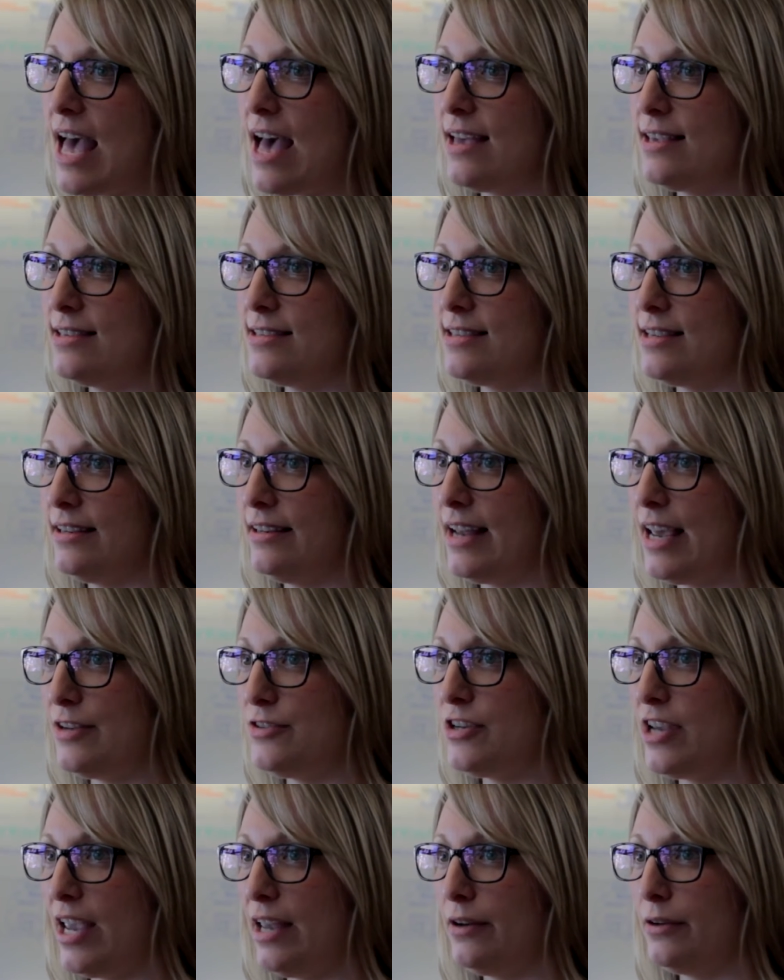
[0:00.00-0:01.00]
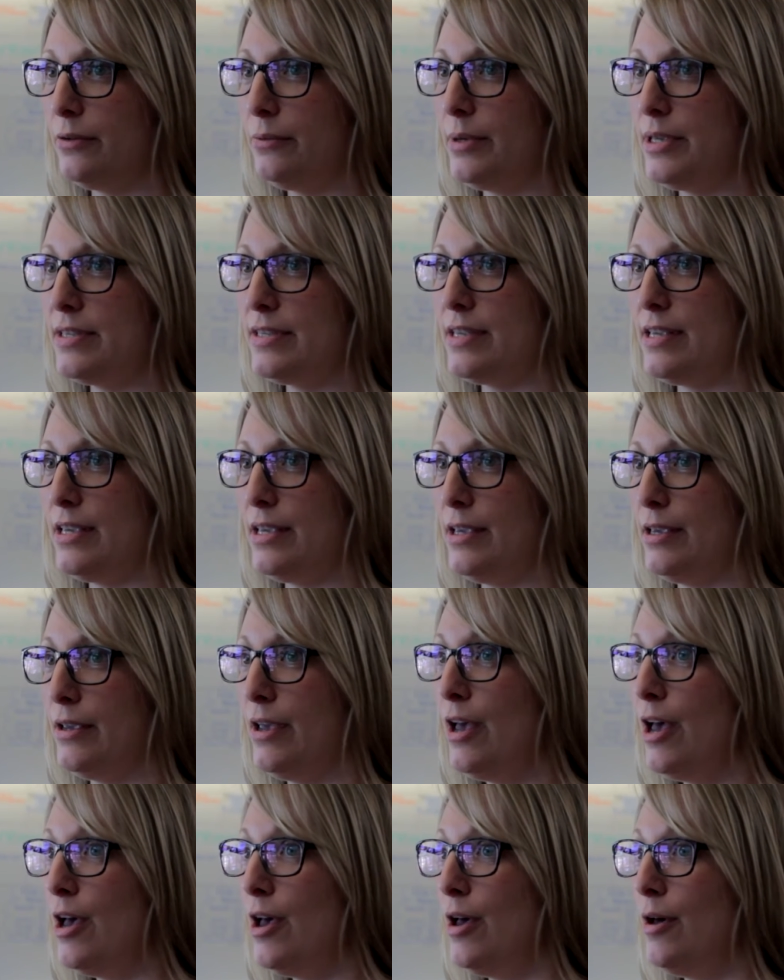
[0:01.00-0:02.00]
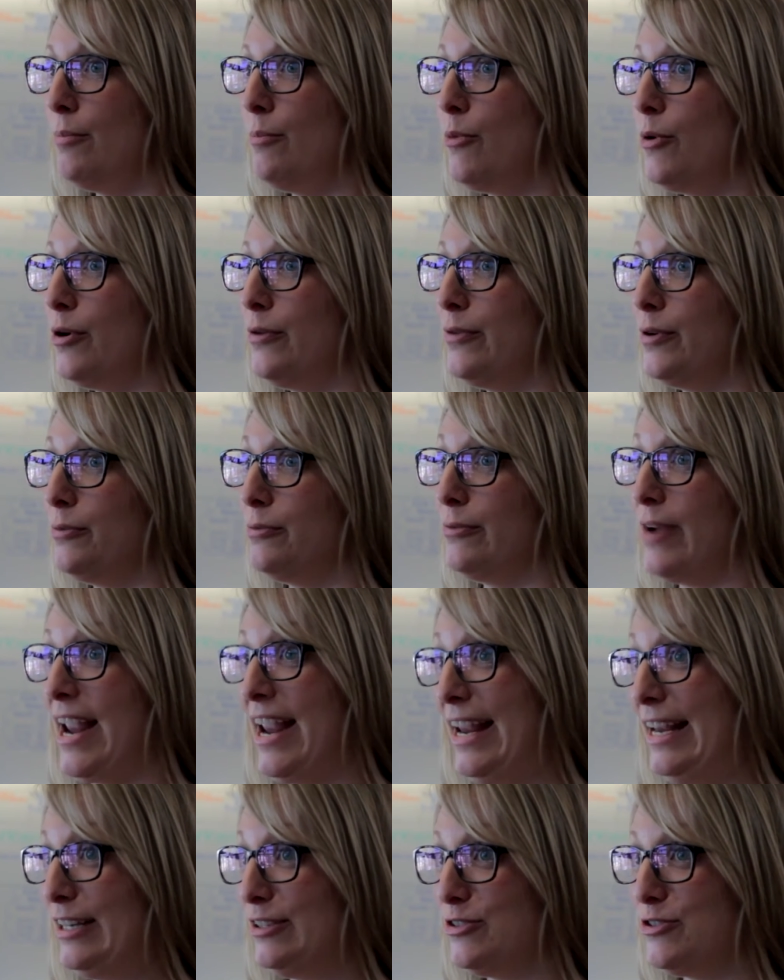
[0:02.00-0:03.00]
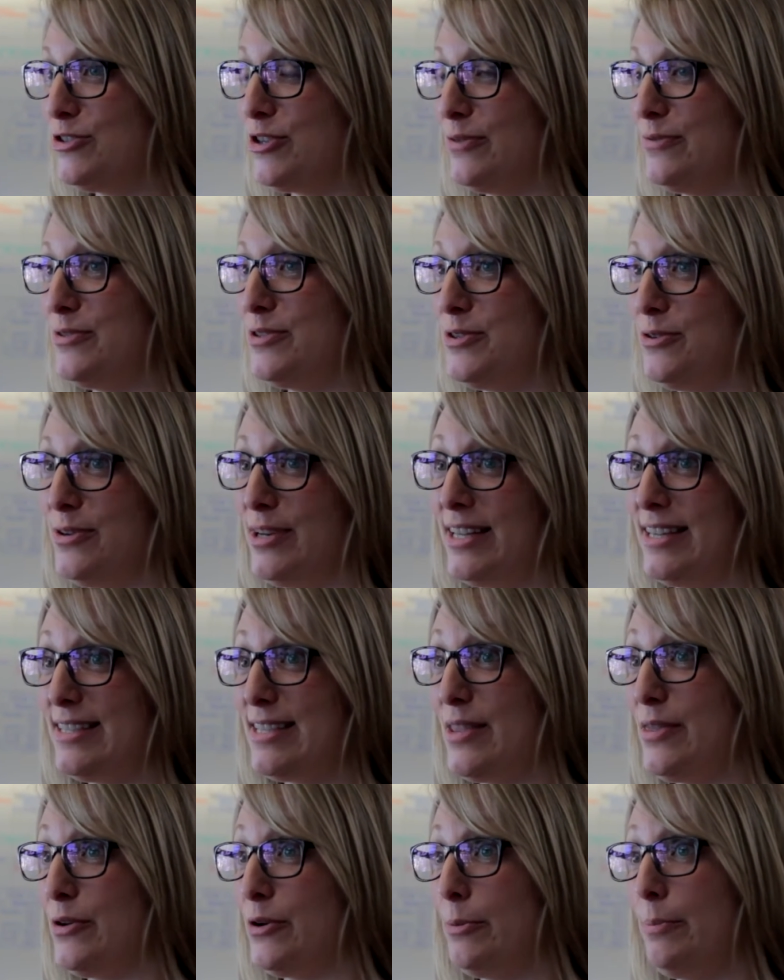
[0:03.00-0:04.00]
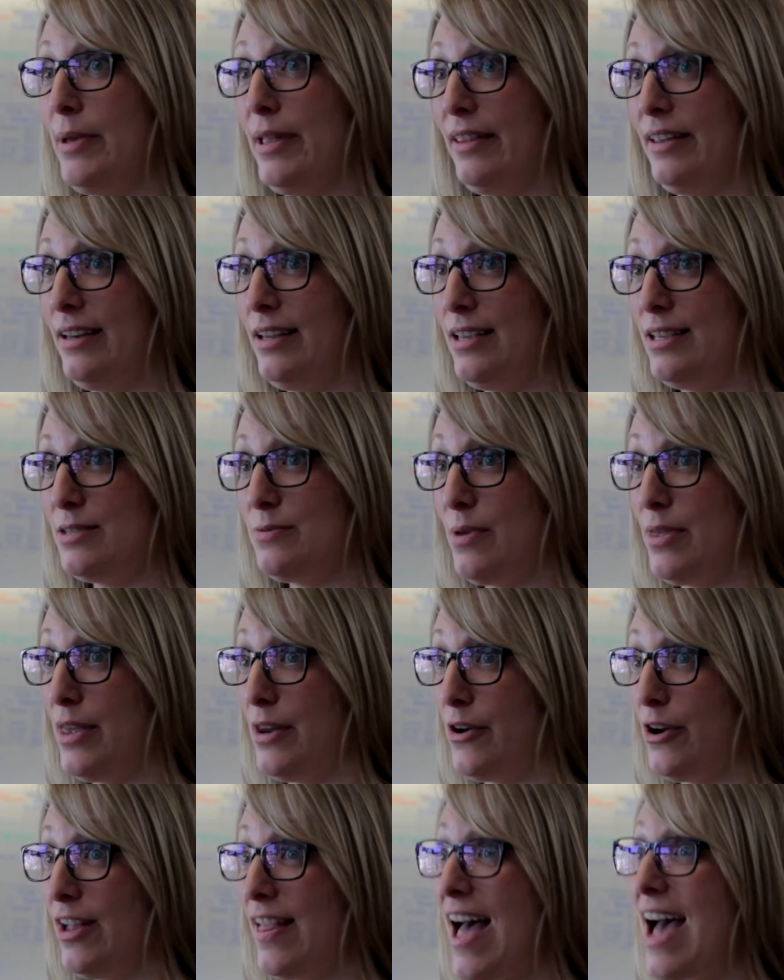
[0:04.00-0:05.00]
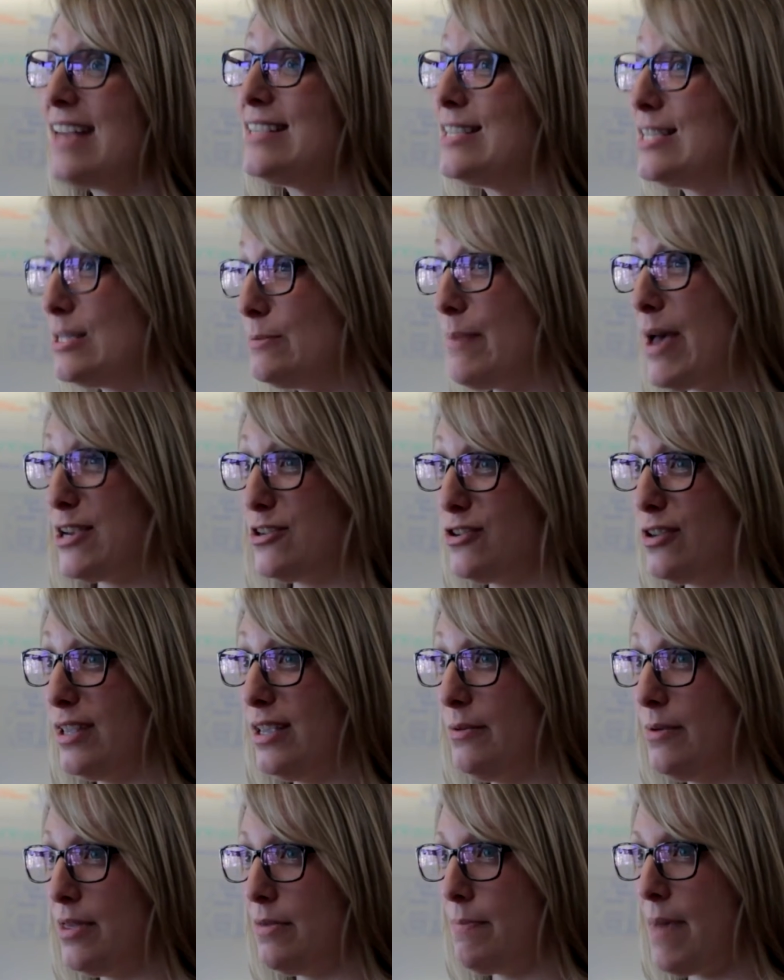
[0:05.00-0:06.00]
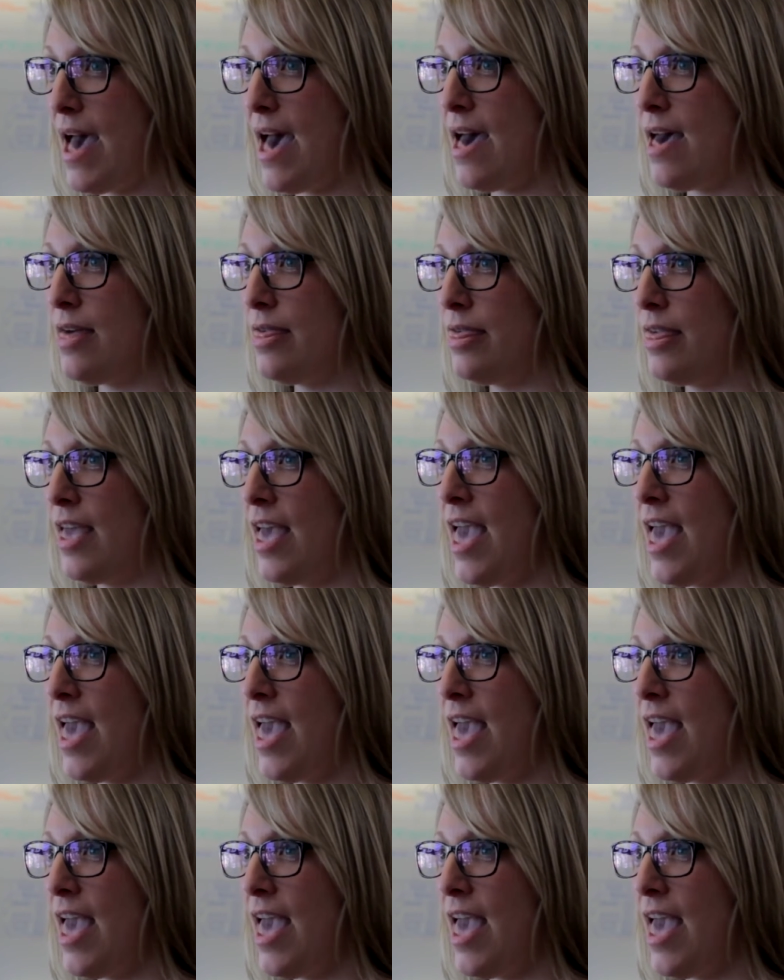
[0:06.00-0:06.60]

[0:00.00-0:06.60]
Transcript: As an educator, we see more of a range of students and their abilities within our class, especially with math.